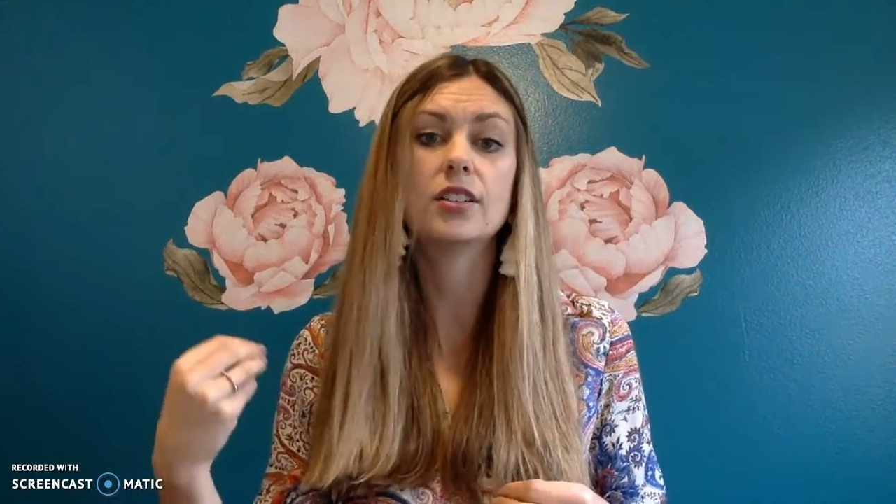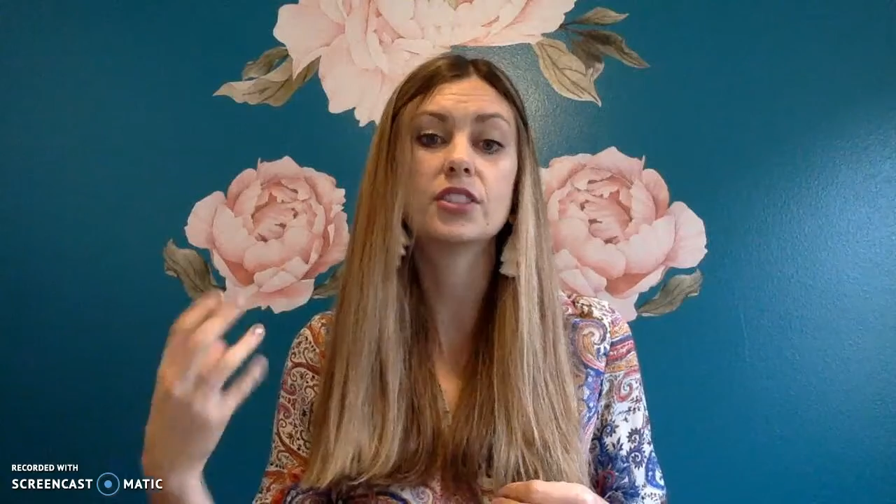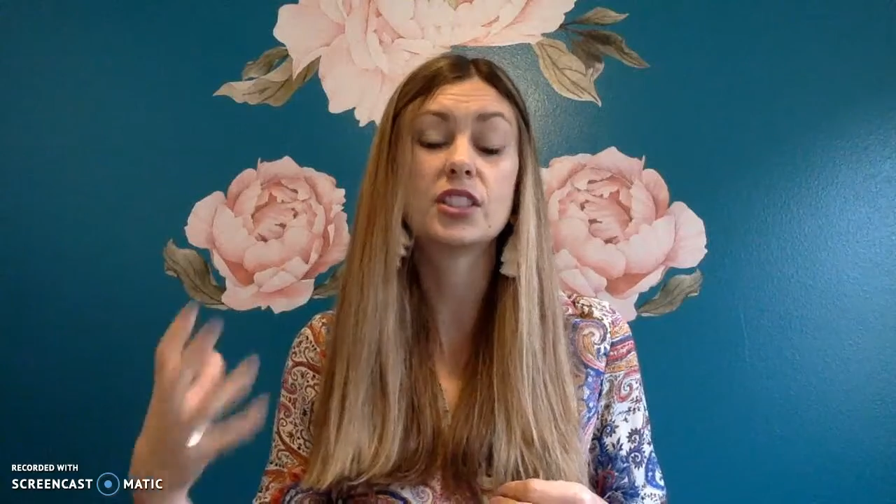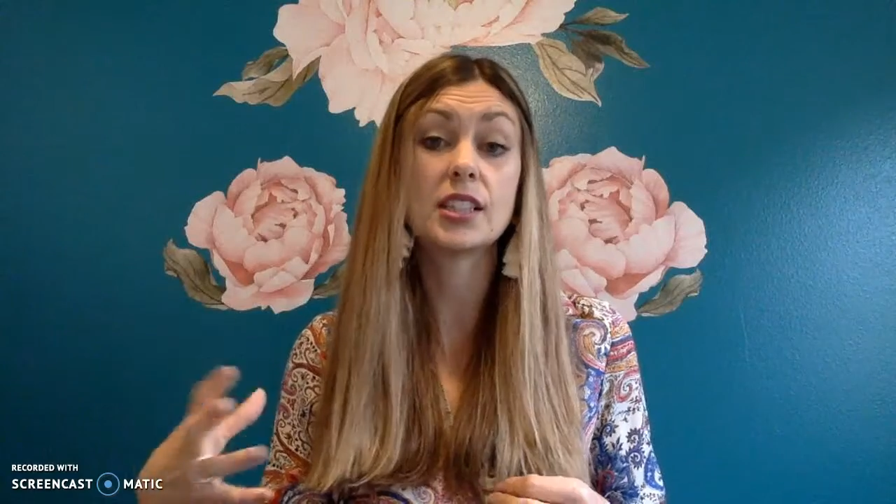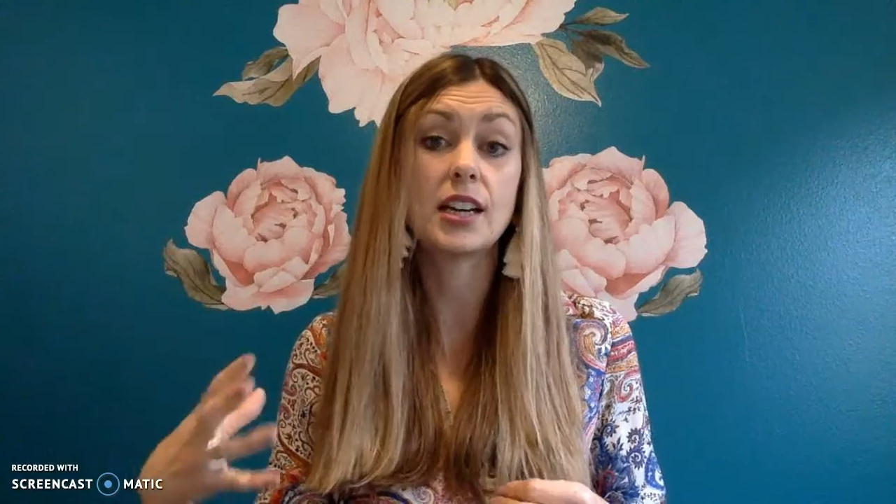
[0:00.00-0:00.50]
of a
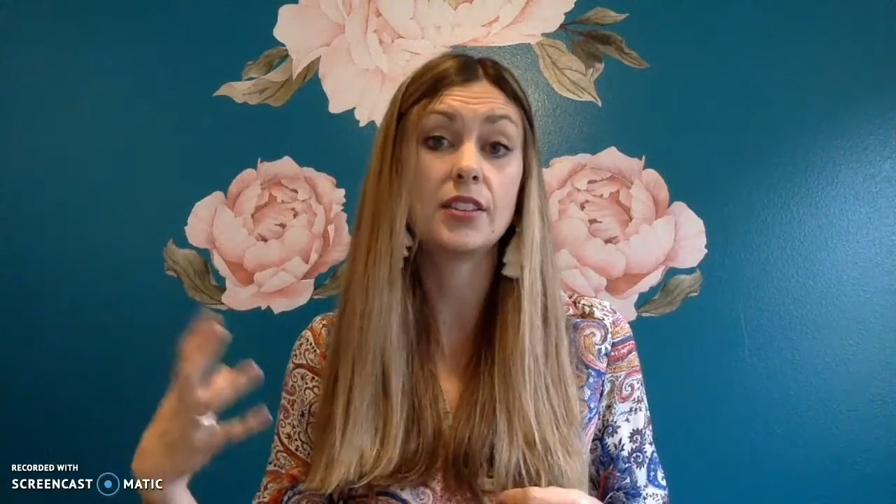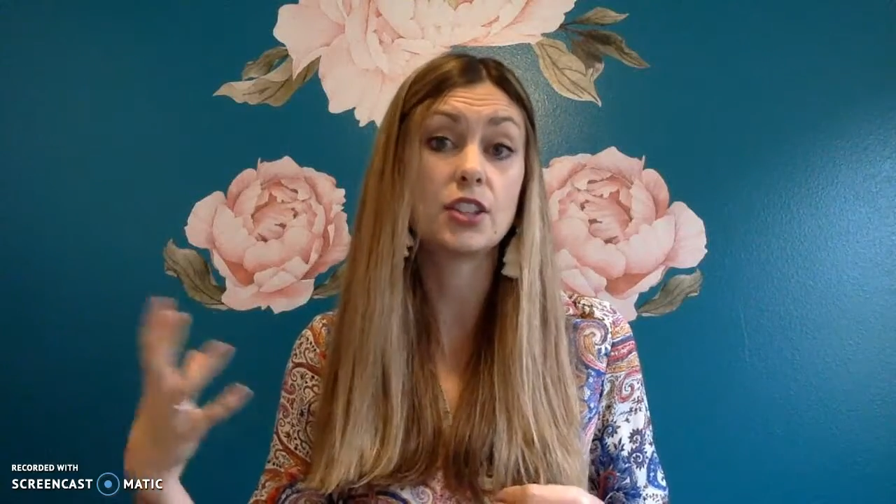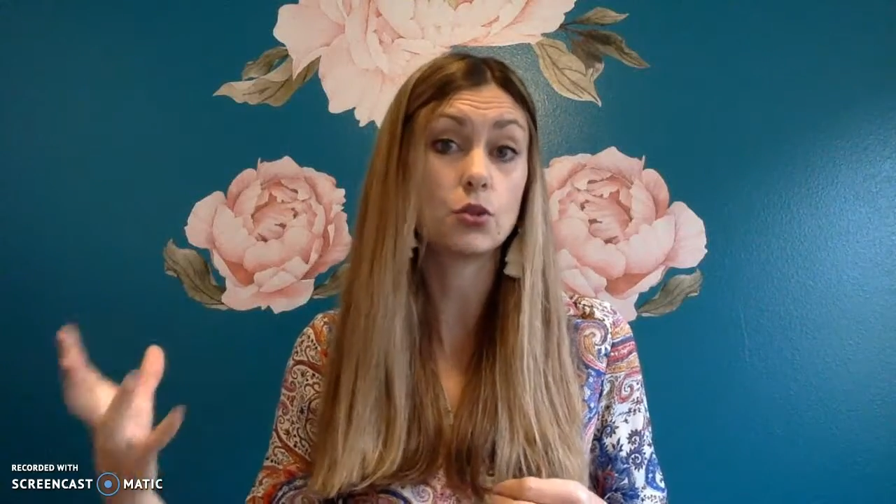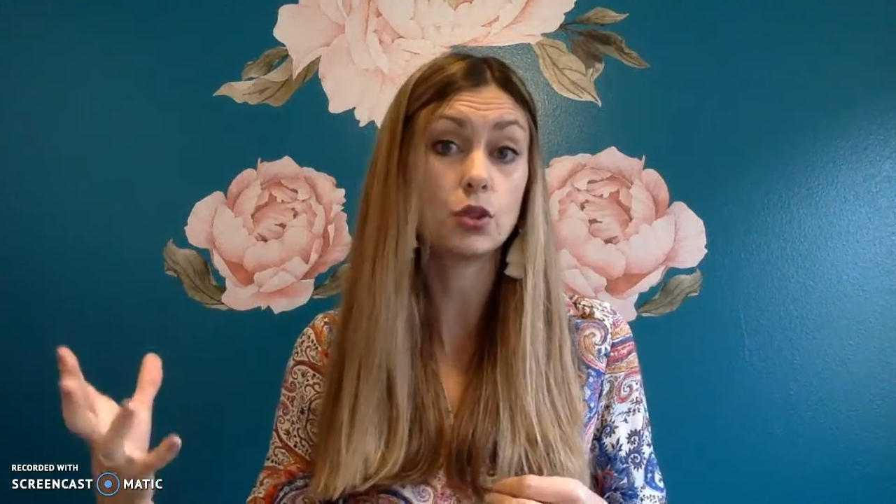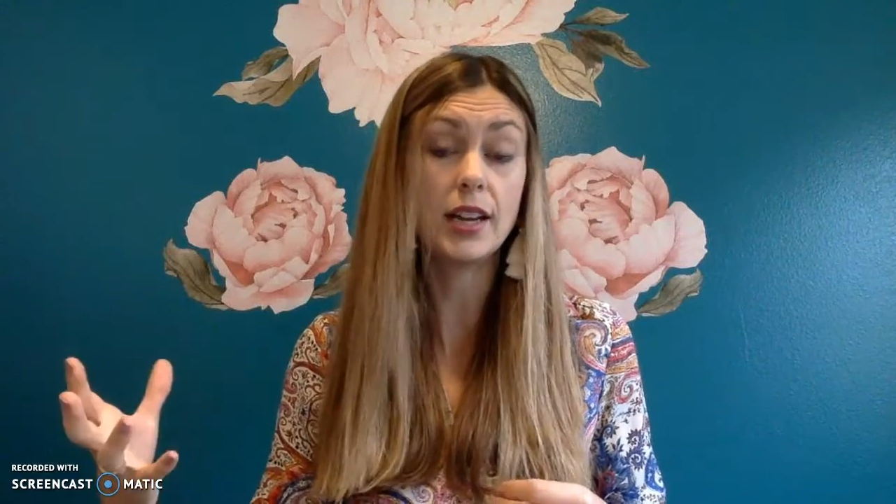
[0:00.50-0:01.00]
design
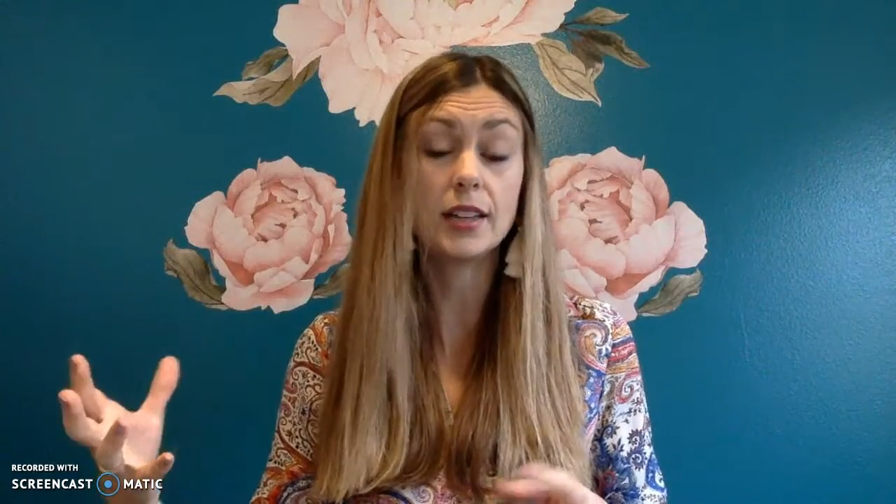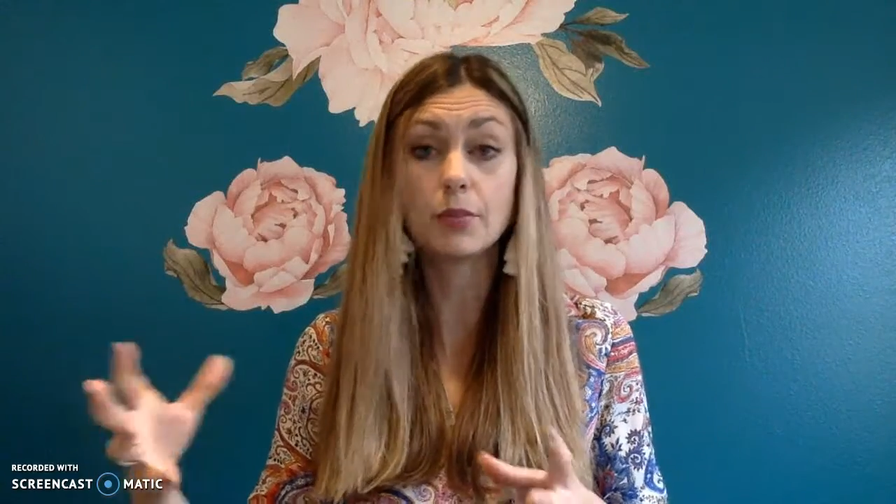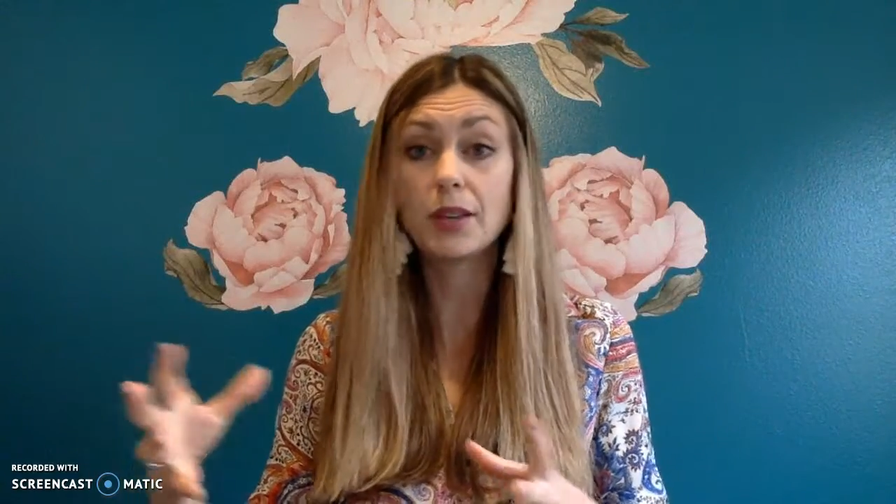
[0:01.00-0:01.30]
that you like.